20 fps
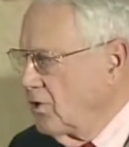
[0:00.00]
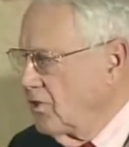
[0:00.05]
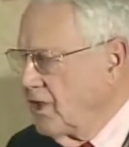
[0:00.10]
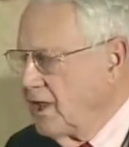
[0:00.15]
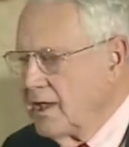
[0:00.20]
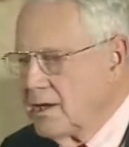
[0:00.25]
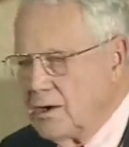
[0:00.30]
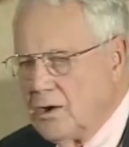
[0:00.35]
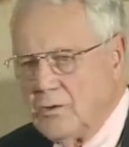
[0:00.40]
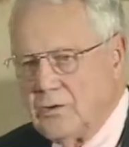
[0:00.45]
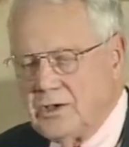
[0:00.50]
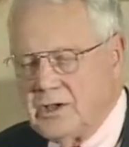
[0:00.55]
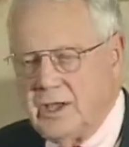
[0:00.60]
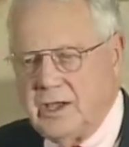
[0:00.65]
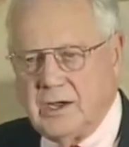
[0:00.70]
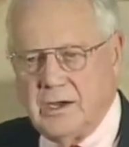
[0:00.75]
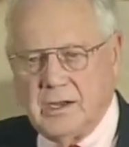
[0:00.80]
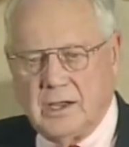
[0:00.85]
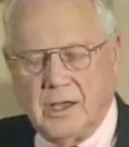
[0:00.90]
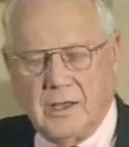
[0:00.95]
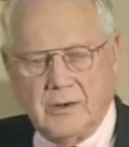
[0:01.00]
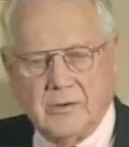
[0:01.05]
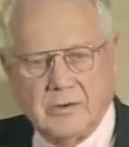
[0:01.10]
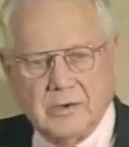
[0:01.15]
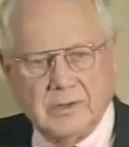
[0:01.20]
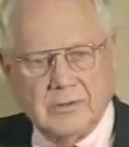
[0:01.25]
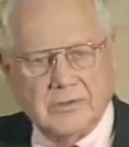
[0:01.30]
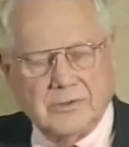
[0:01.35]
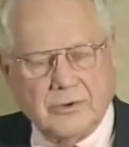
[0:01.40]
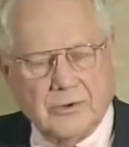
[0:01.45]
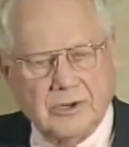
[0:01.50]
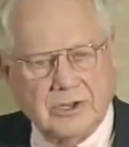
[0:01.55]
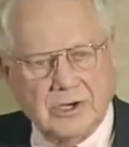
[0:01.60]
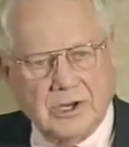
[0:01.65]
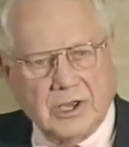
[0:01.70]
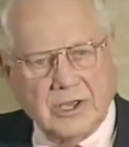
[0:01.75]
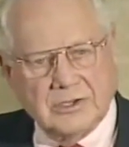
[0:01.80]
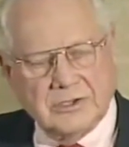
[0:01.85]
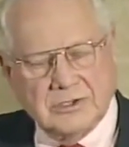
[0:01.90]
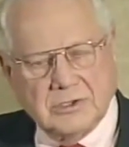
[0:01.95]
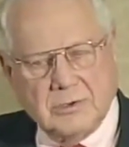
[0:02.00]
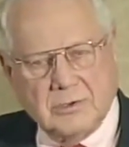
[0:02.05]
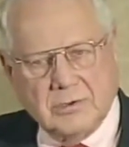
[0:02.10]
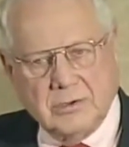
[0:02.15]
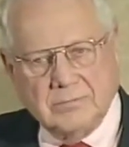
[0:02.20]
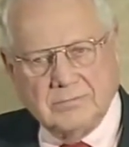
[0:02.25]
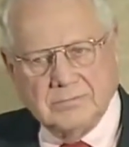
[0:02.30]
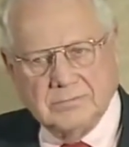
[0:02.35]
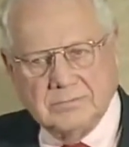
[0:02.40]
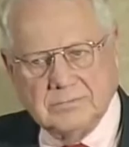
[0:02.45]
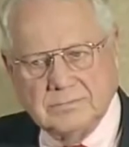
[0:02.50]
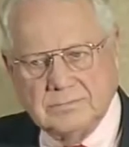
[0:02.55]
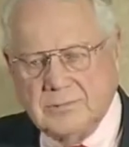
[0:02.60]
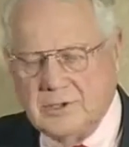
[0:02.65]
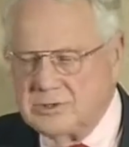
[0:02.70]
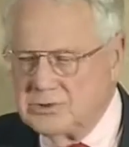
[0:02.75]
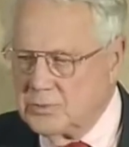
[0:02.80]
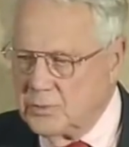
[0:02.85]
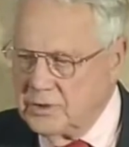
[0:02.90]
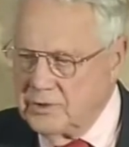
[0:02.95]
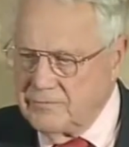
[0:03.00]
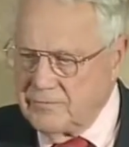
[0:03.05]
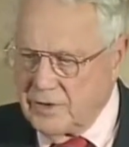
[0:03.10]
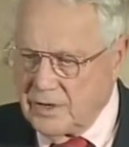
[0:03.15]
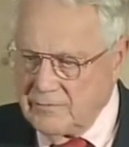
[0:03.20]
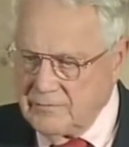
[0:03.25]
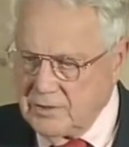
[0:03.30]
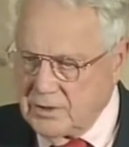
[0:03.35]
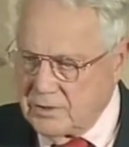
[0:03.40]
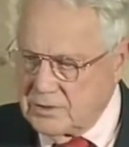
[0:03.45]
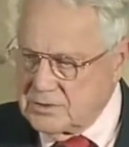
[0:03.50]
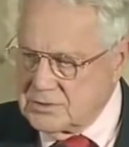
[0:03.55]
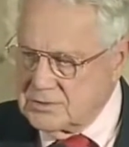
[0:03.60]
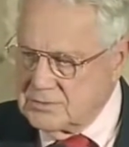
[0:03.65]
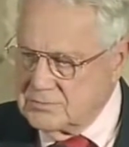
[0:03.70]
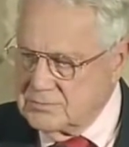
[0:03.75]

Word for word: they had located 139 children in 25 years.